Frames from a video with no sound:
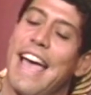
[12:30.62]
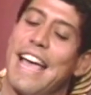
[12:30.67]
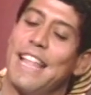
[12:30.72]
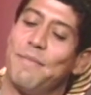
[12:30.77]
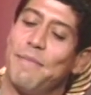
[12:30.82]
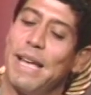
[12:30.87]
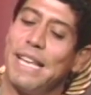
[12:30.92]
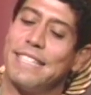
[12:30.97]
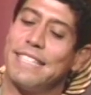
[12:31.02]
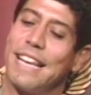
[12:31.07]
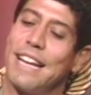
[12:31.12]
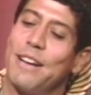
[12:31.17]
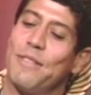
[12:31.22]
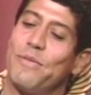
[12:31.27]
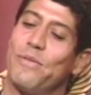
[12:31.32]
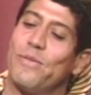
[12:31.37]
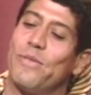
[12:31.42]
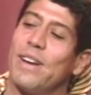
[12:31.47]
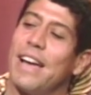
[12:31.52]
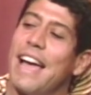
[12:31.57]
and myself,
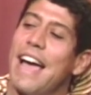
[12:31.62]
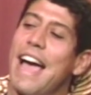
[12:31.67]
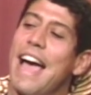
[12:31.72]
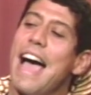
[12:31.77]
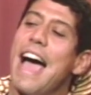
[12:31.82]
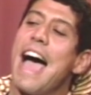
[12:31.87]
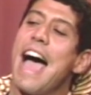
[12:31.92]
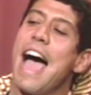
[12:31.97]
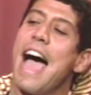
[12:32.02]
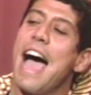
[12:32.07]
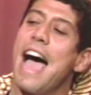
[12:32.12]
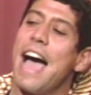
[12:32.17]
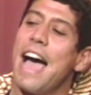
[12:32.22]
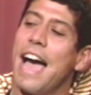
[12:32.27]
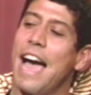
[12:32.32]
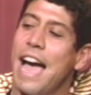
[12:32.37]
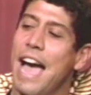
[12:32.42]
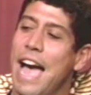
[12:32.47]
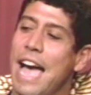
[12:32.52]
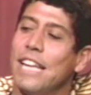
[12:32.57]

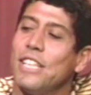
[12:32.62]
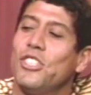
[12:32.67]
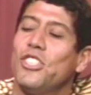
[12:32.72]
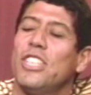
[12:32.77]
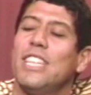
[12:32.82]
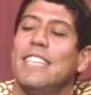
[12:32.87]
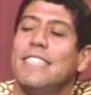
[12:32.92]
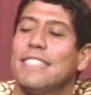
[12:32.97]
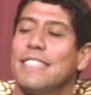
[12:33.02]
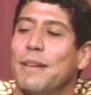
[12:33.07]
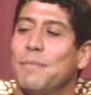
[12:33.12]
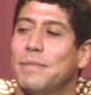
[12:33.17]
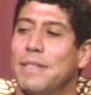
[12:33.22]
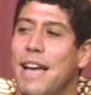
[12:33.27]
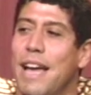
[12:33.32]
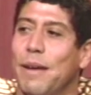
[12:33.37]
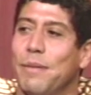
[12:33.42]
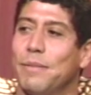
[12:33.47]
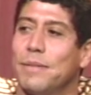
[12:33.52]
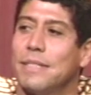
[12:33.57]
I cheat
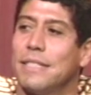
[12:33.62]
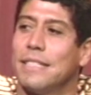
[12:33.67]
sometimes.